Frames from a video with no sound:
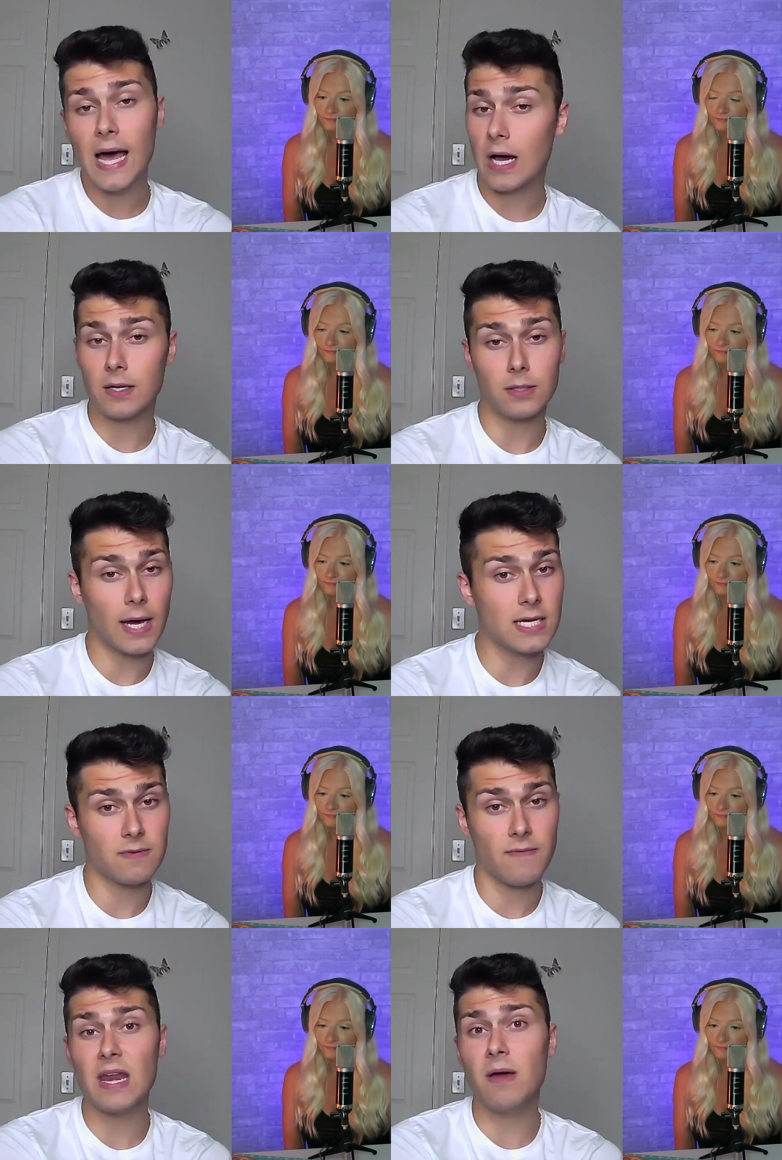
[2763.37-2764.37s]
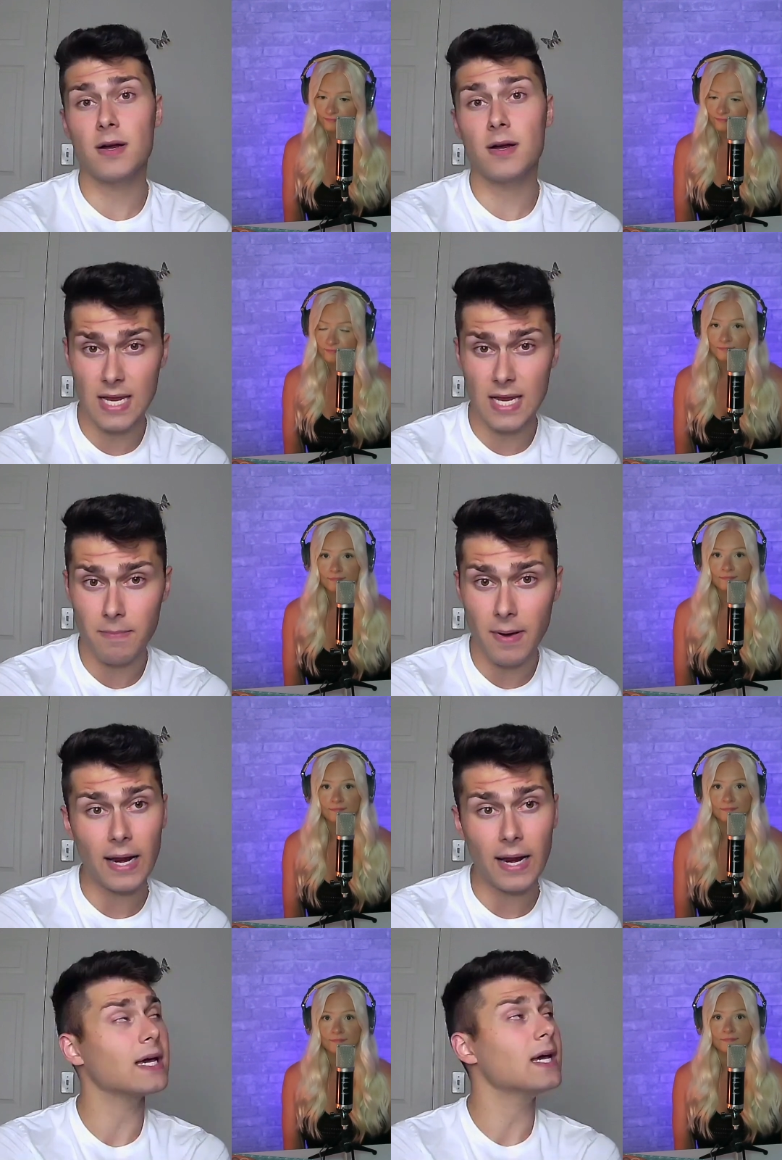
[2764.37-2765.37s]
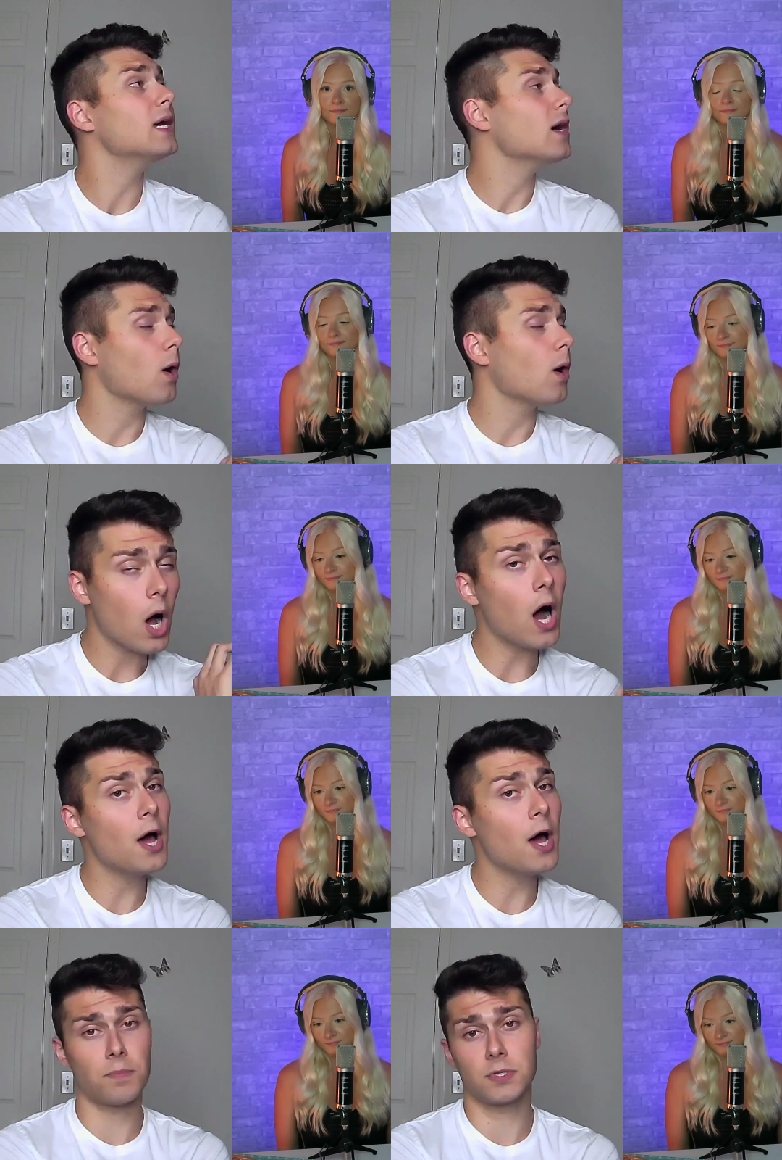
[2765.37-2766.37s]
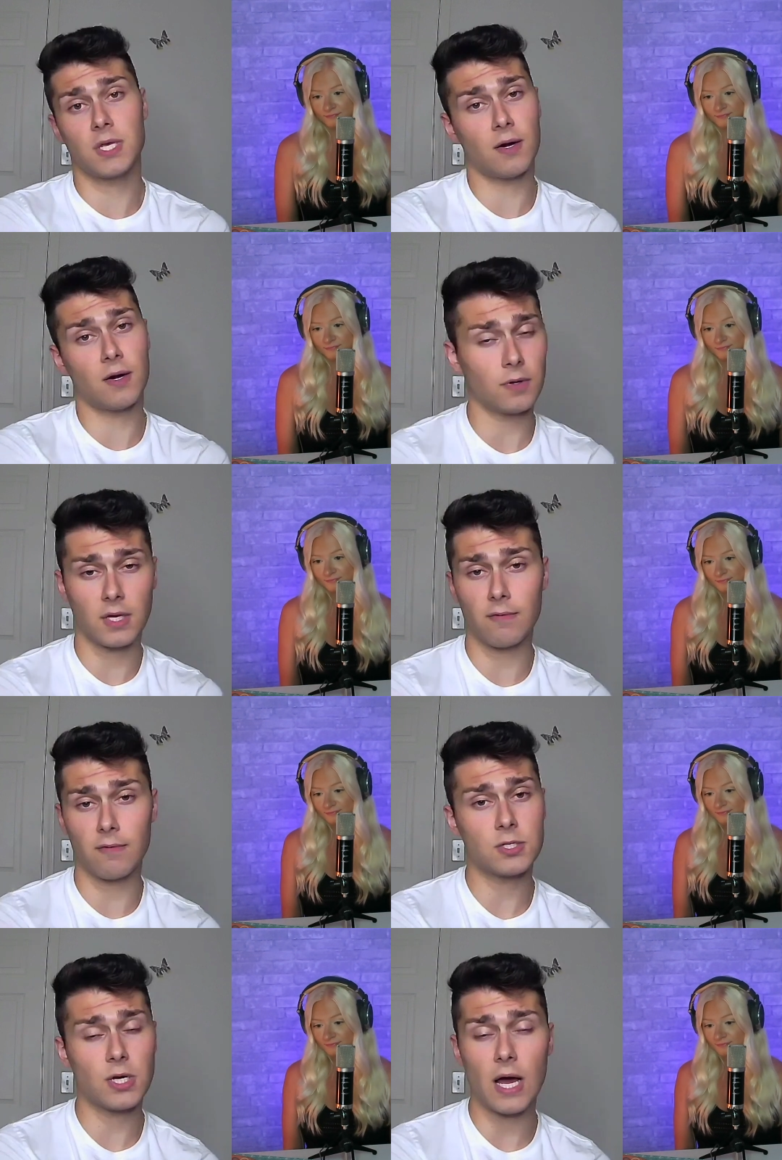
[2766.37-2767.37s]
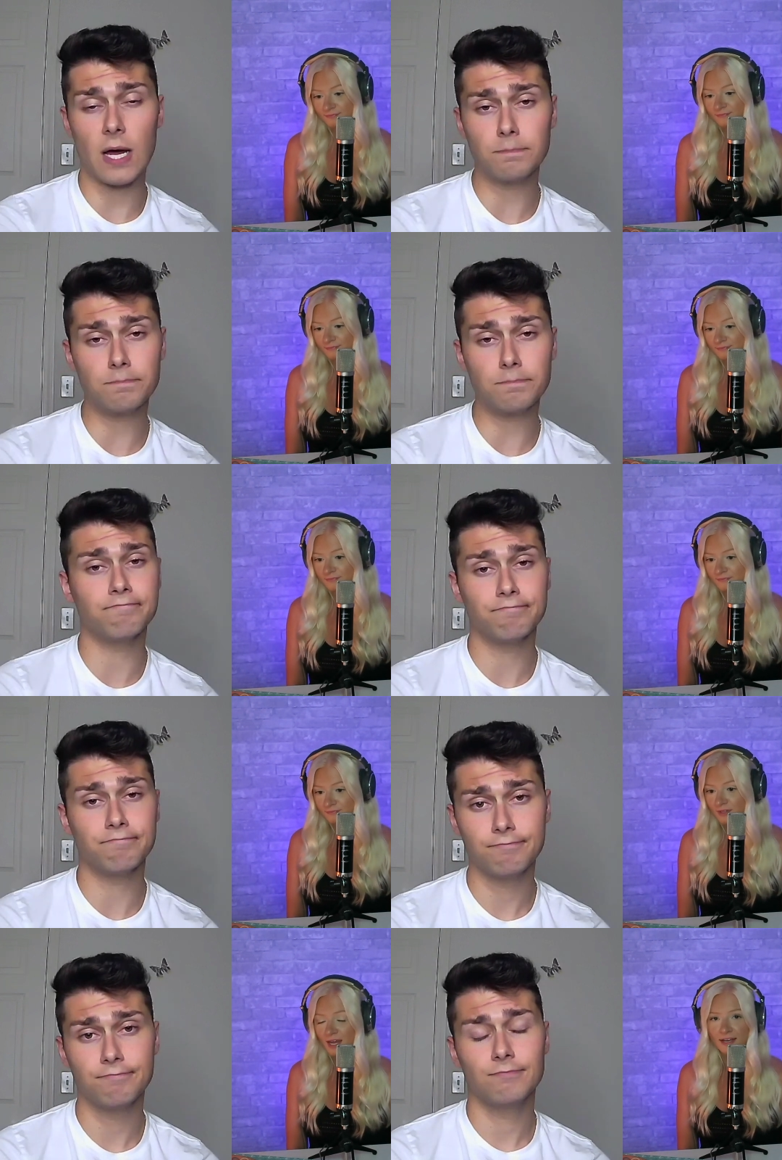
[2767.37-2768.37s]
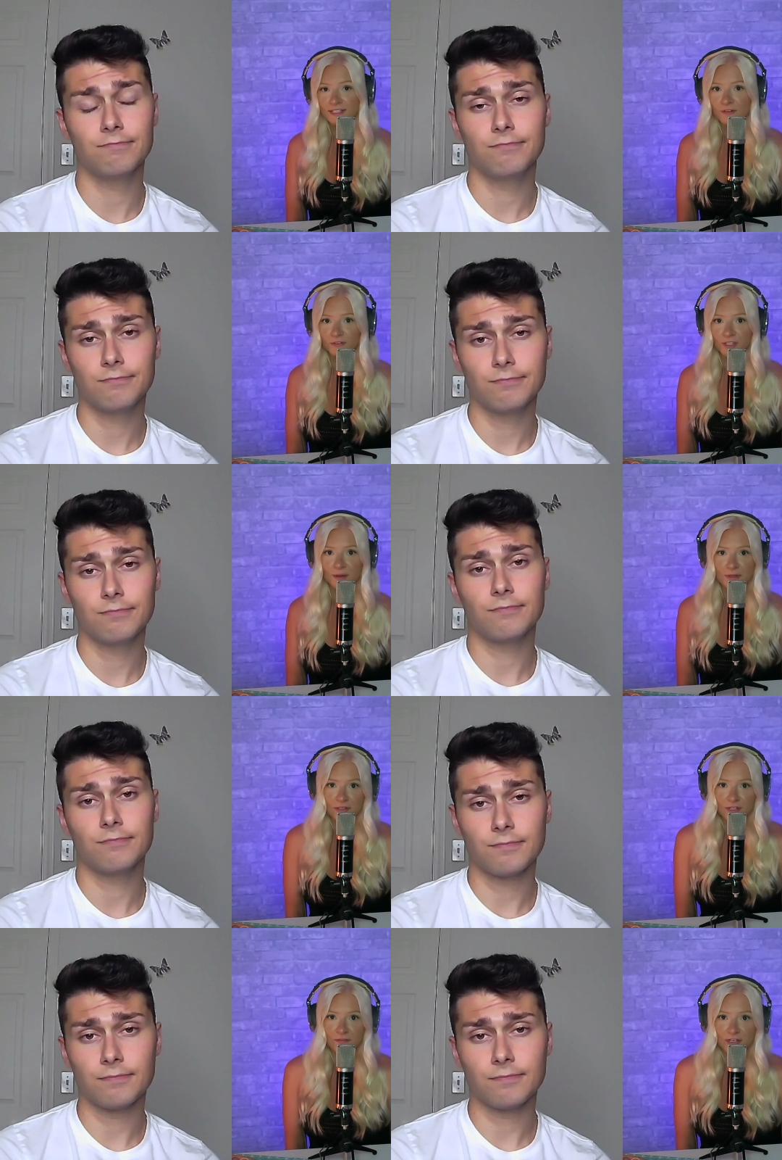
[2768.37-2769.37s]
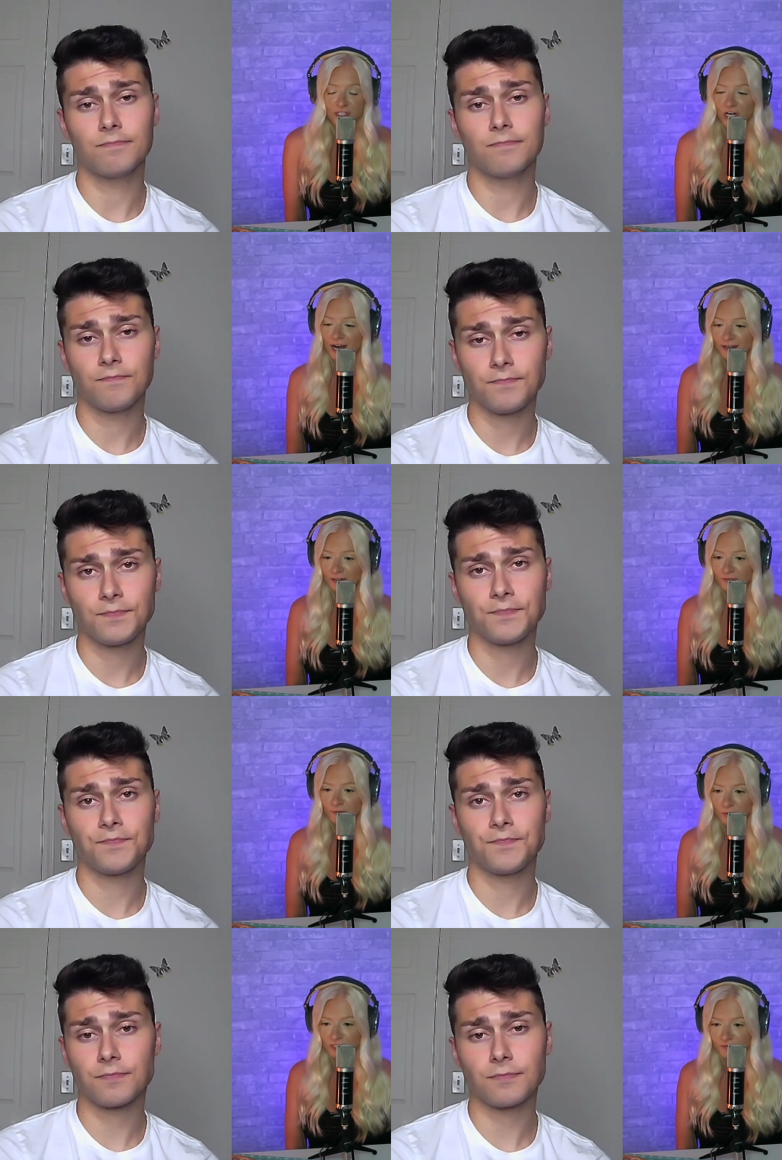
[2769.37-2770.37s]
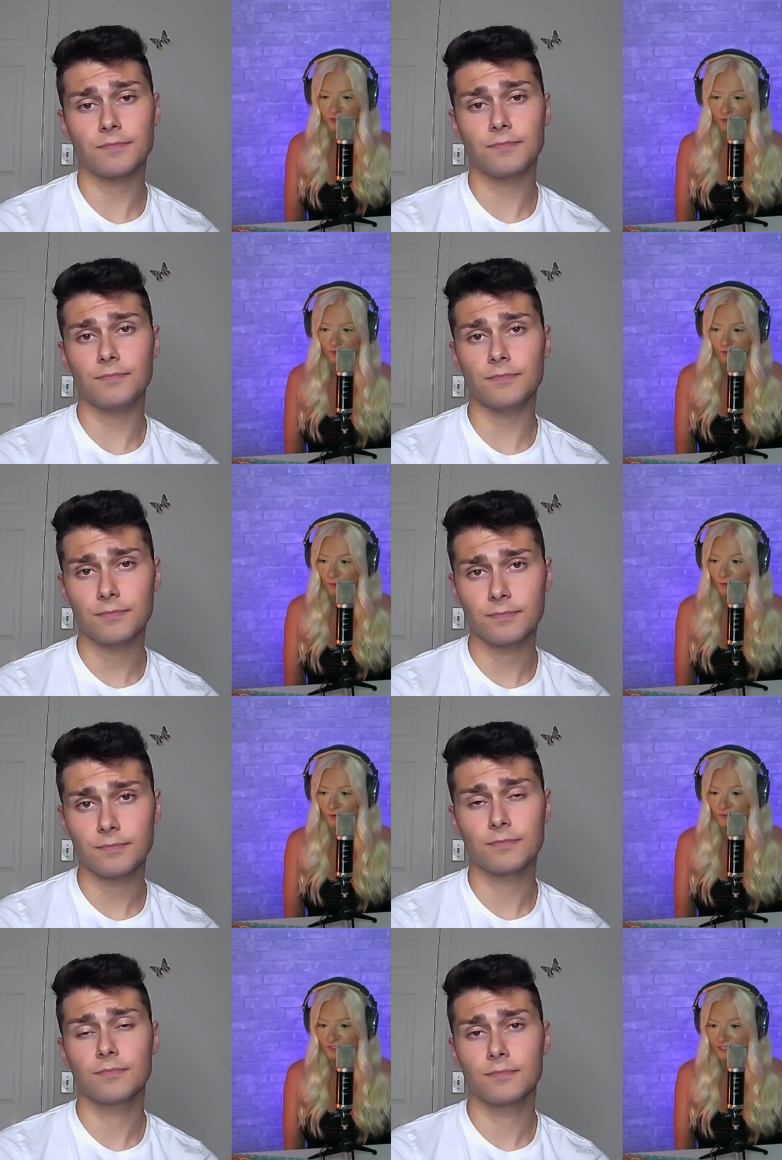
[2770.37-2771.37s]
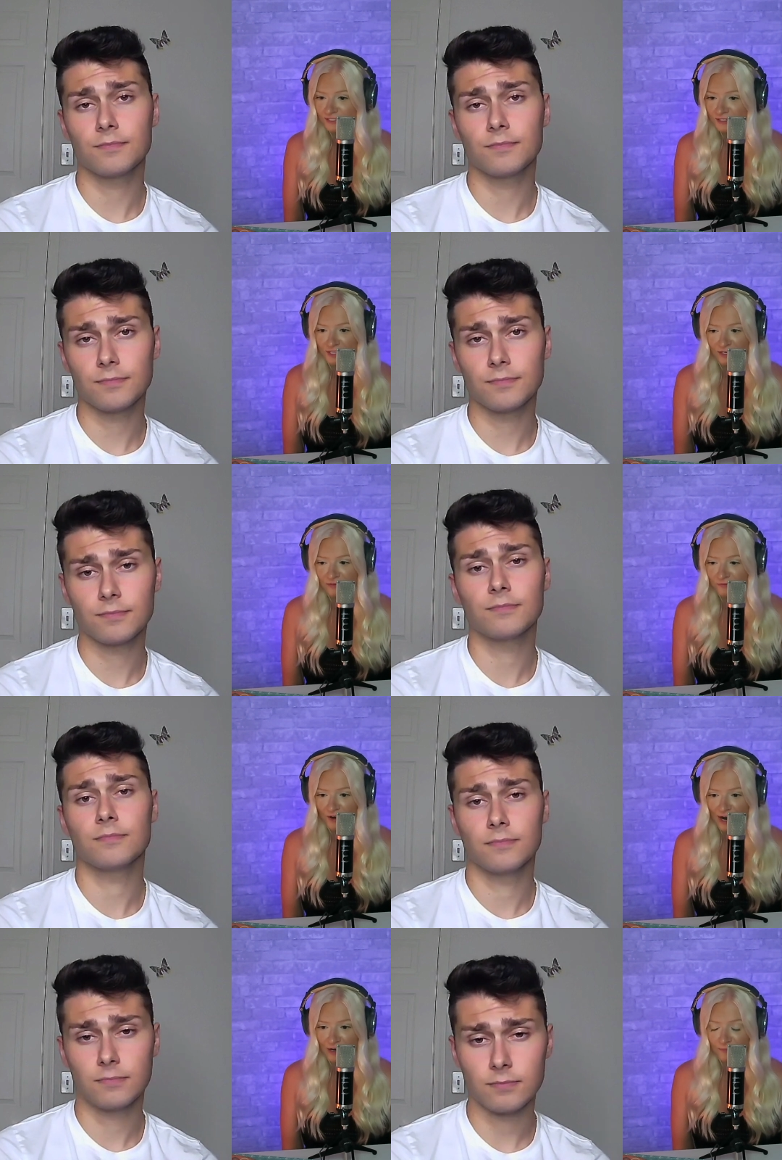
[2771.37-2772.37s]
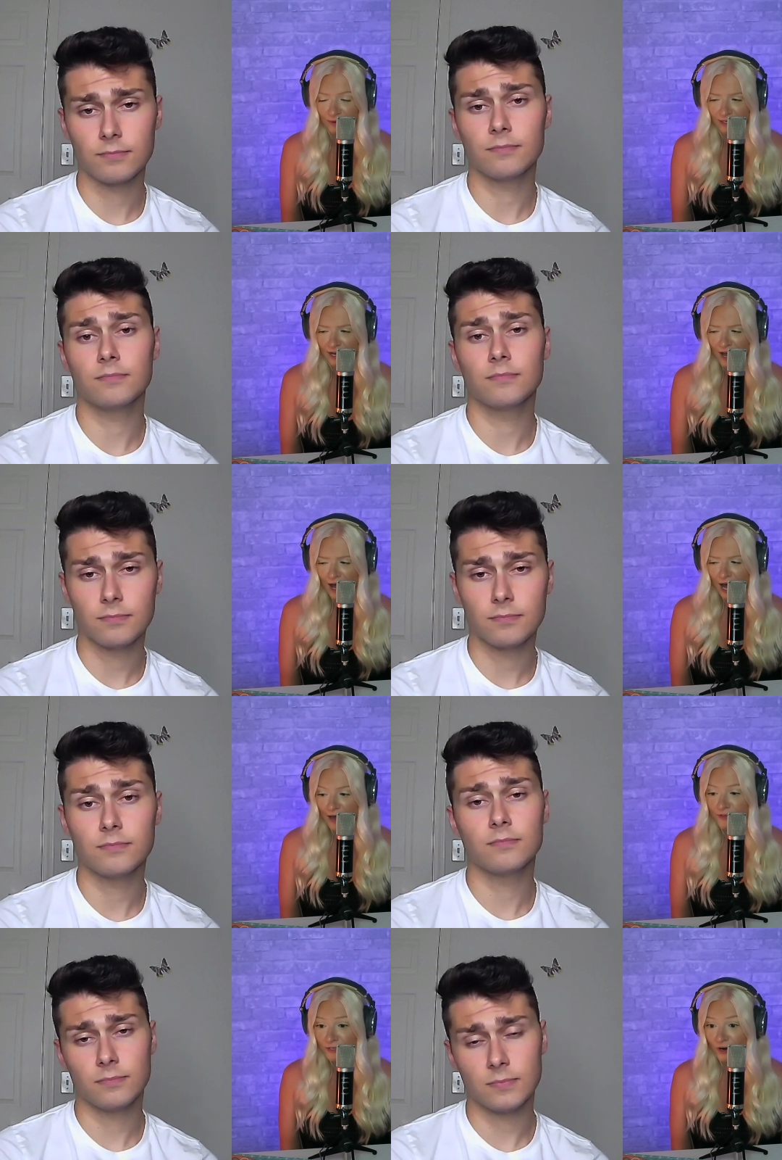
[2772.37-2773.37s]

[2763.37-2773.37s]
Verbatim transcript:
Speaker 1: I'm telling you guys, if anyone's a diabetic, 100% worth giving it a shot.
Speaker 2: Yeah, definitely. I mean, give it a try. And if it works for you, cool. If it doesn't, then fine. But I think